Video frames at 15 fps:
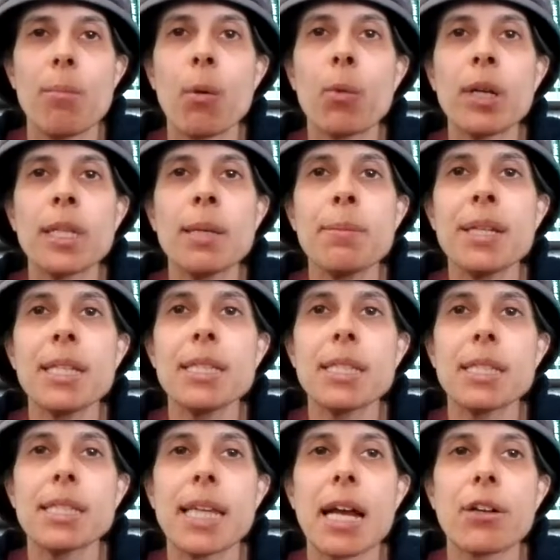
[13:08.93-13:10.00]
but were limited
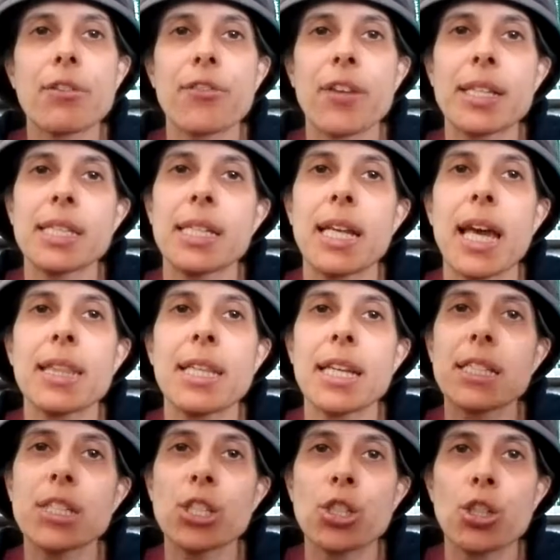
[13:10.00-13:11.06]
to sacrificing at the
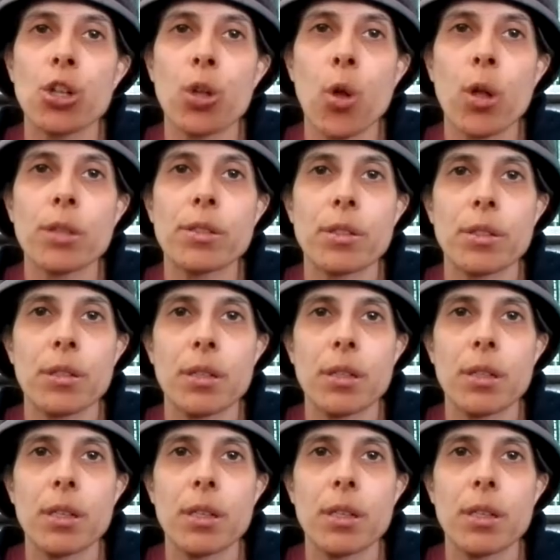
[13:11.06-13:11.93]
external altar.